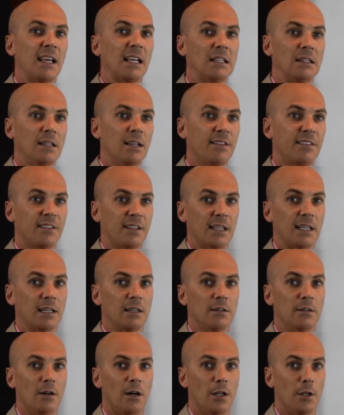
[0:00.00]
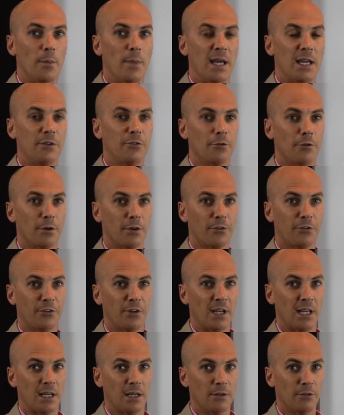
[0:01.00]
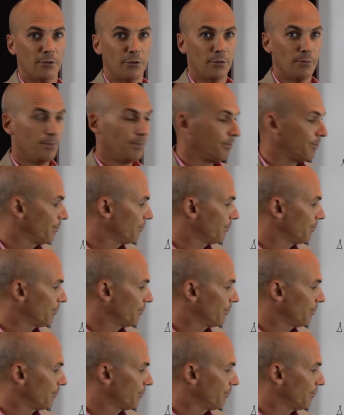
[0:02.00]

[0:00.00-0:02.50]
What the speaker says: a listing on the major exchange.